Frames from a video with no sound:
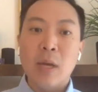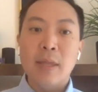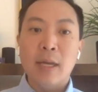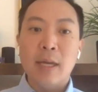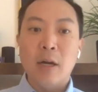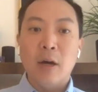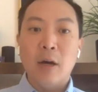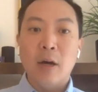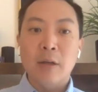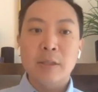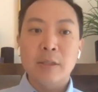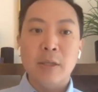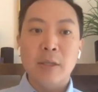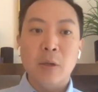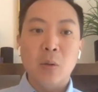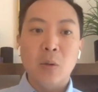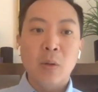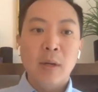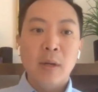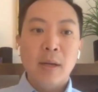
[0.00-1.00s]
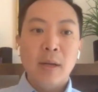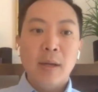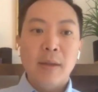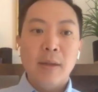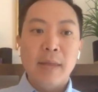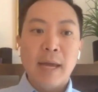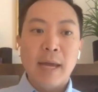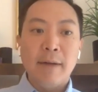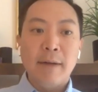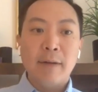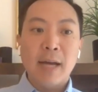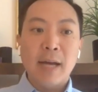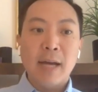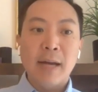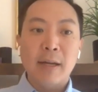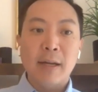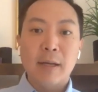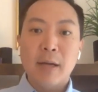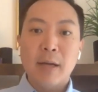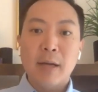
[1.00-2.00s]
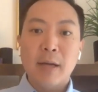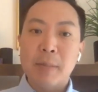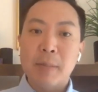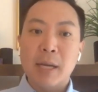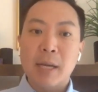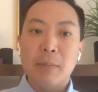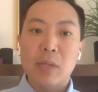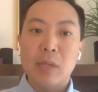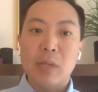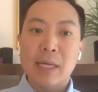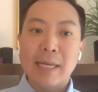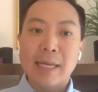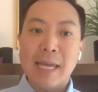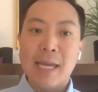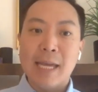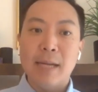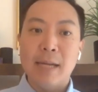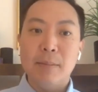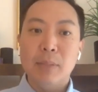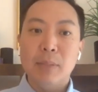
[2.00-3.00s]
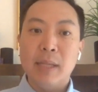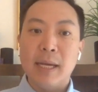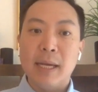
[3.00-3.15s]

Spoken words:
and then also then kind of coming up with a game